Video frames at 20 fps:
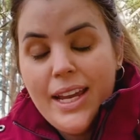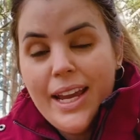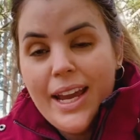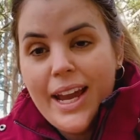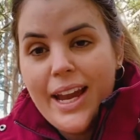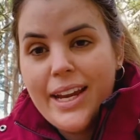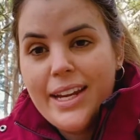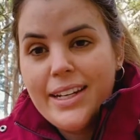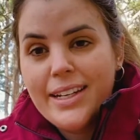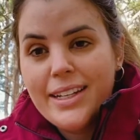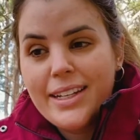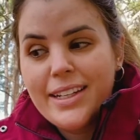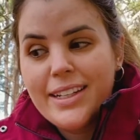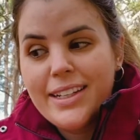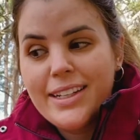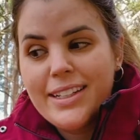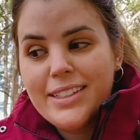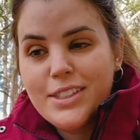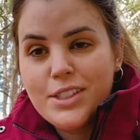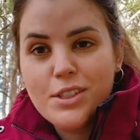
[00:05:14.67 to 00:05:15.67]
And
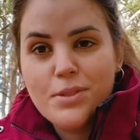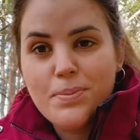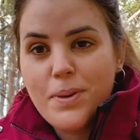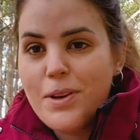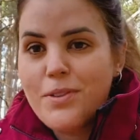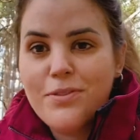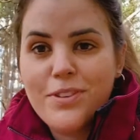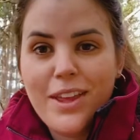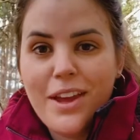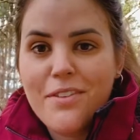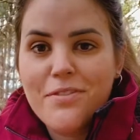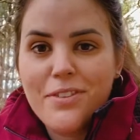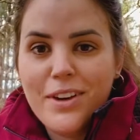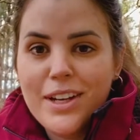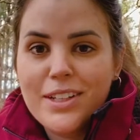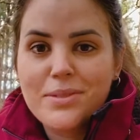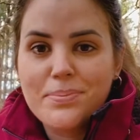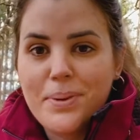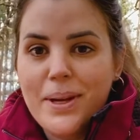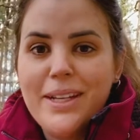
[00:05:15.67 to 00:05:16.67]
it's just built for that
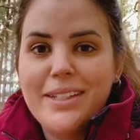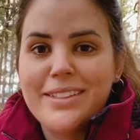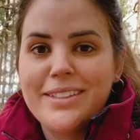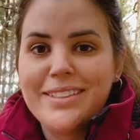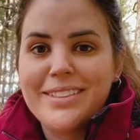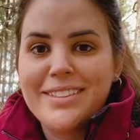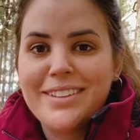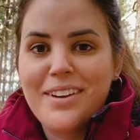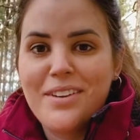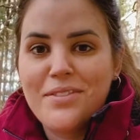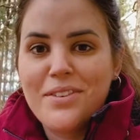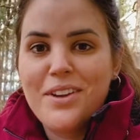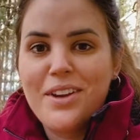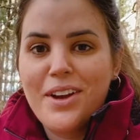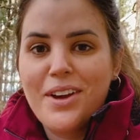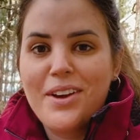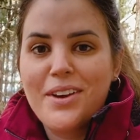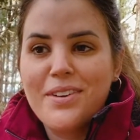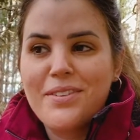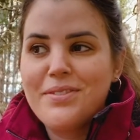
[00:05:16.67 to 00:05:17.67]
fast pace
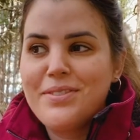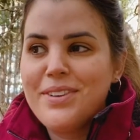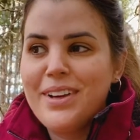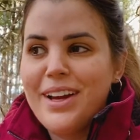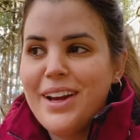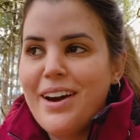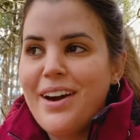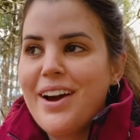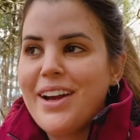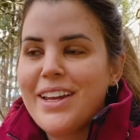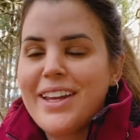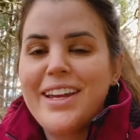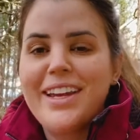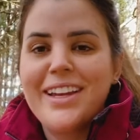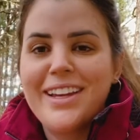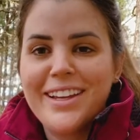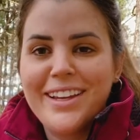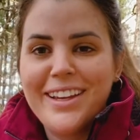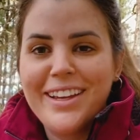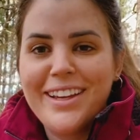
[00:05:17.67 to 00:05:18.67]
of
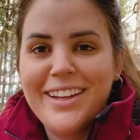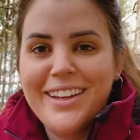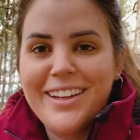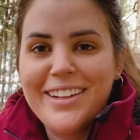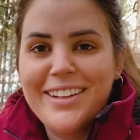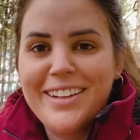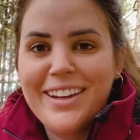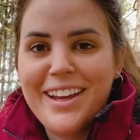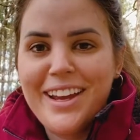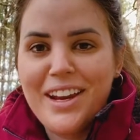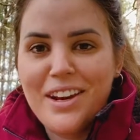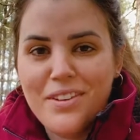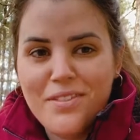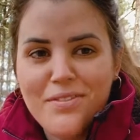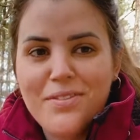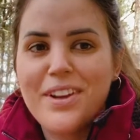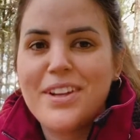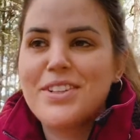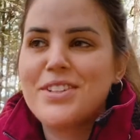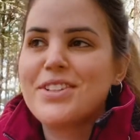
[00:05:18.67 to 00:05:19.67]
hiking and
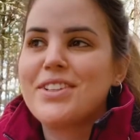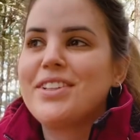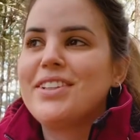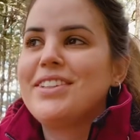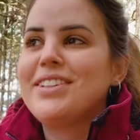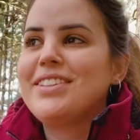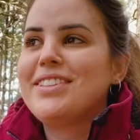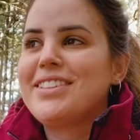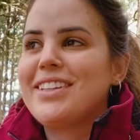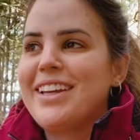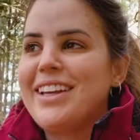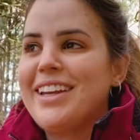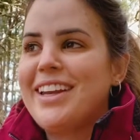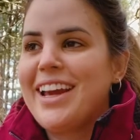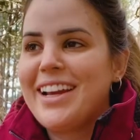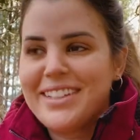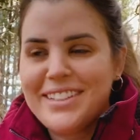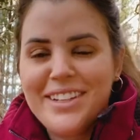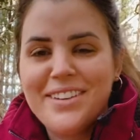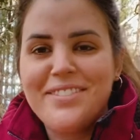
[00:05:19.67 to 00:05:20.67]
adventures and
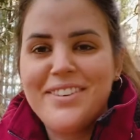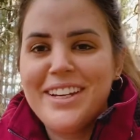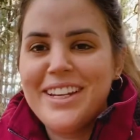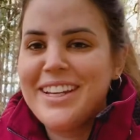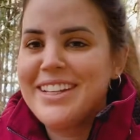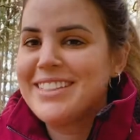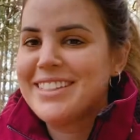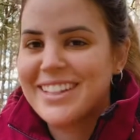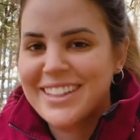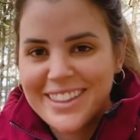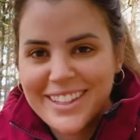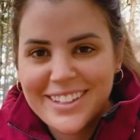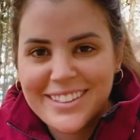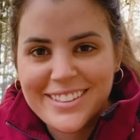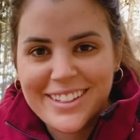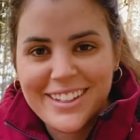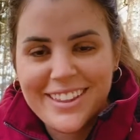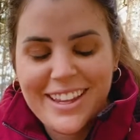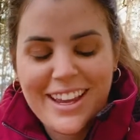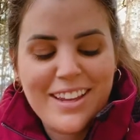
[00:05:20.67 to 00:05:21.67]
activities and things
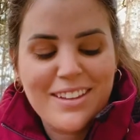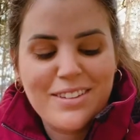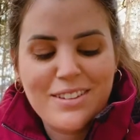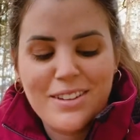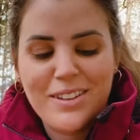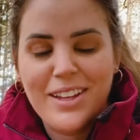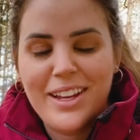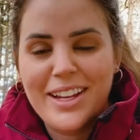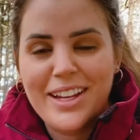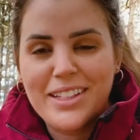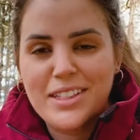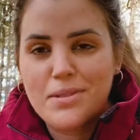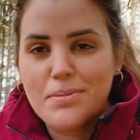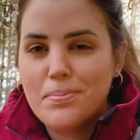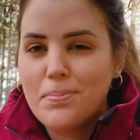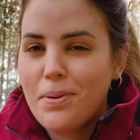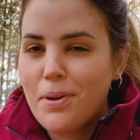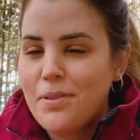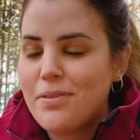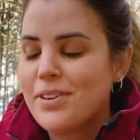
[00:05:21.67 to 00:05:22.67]
like that. So like it's
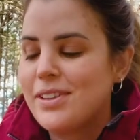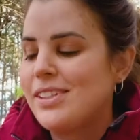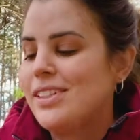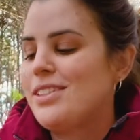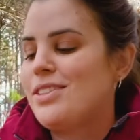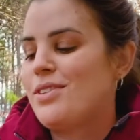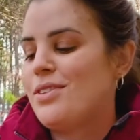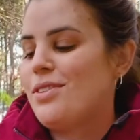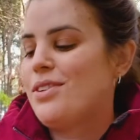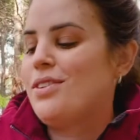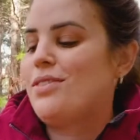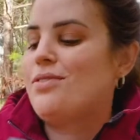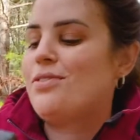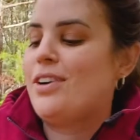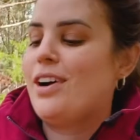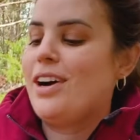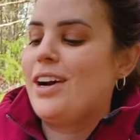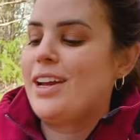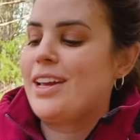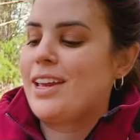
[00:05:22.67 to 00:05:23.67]
perfectly suited for
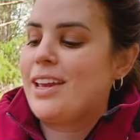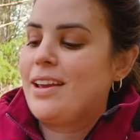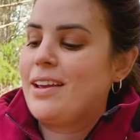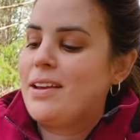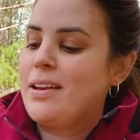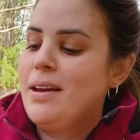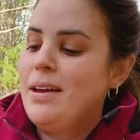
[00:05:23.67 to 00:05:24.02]
hiking.